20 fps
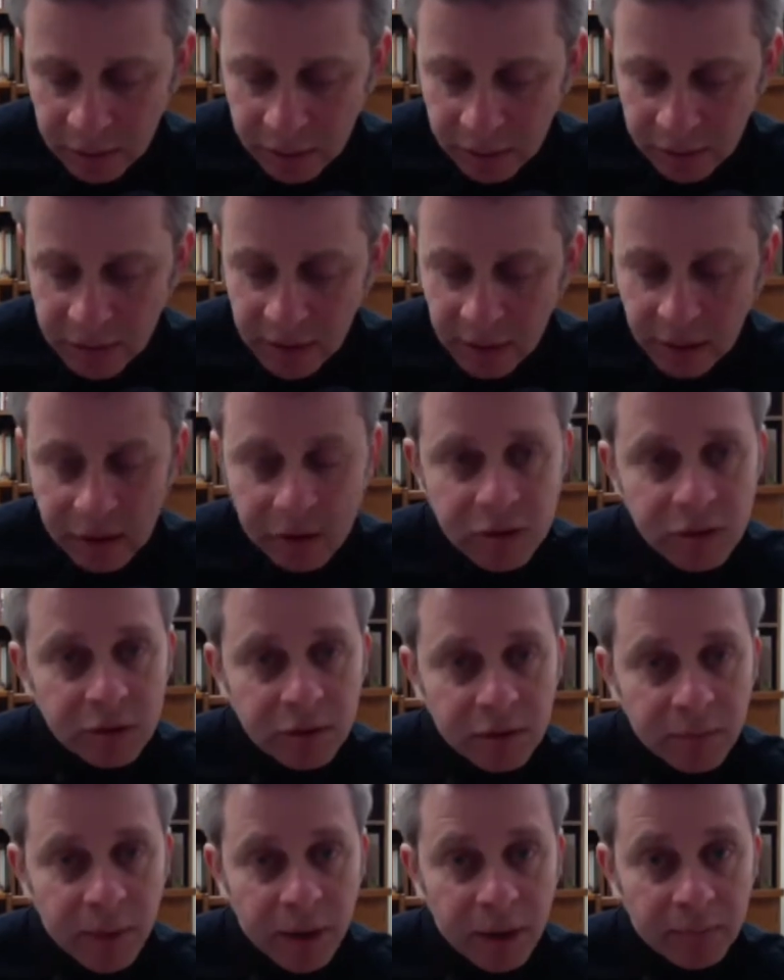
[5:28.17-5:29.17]

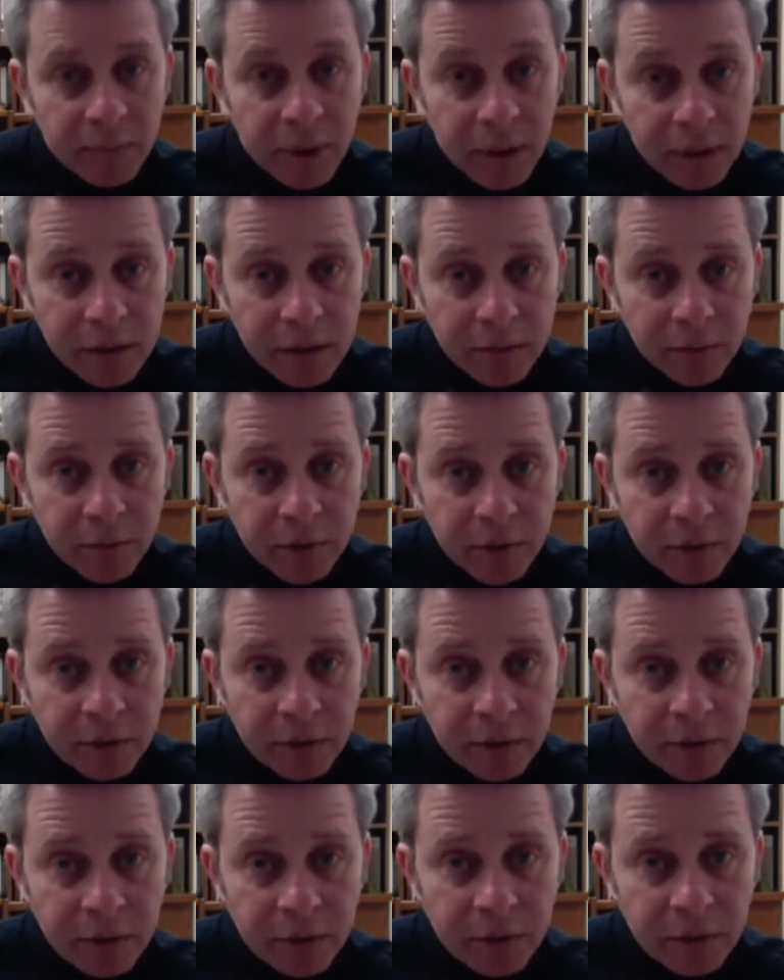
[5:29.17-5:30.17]
sanctioned by punishment
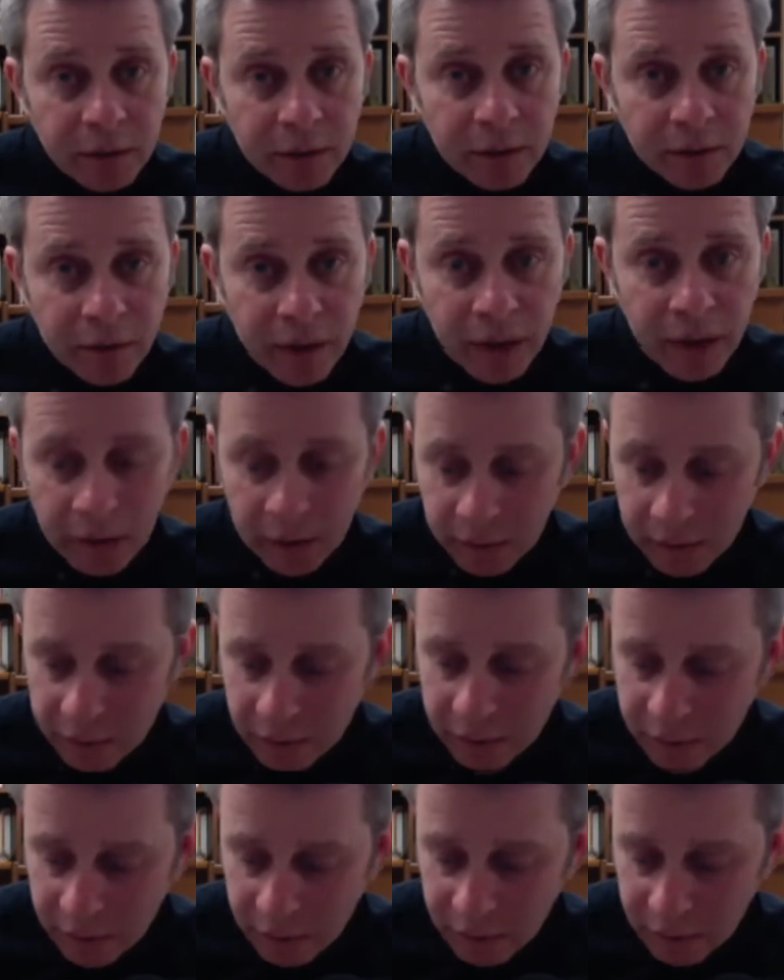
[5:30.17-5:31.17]
and
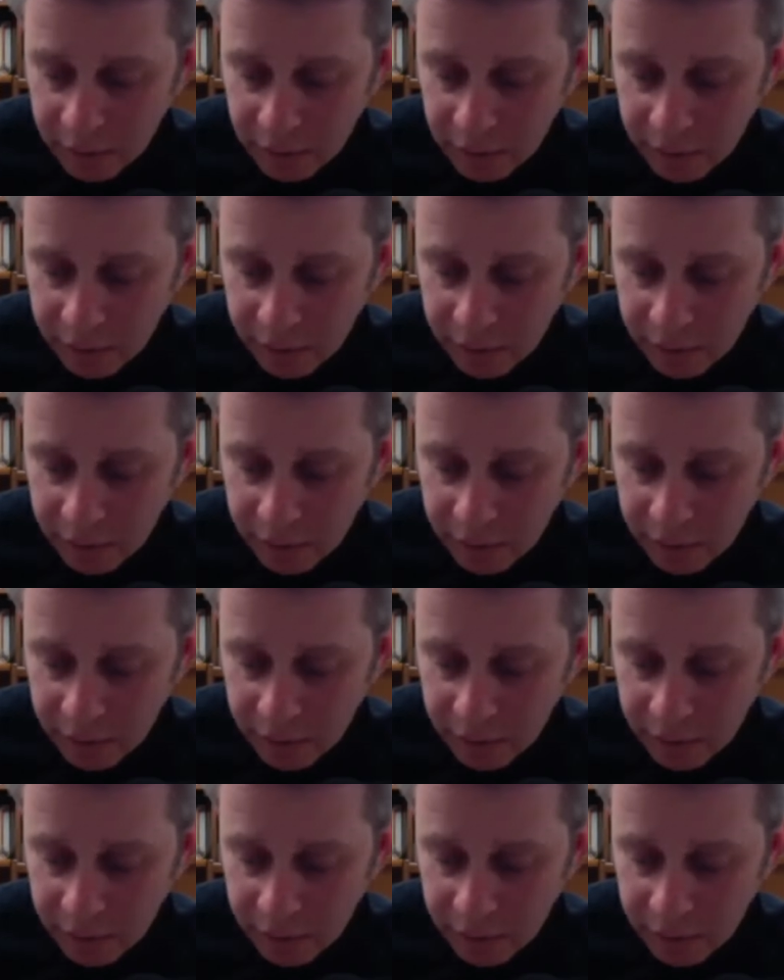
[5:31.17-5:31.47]
violence.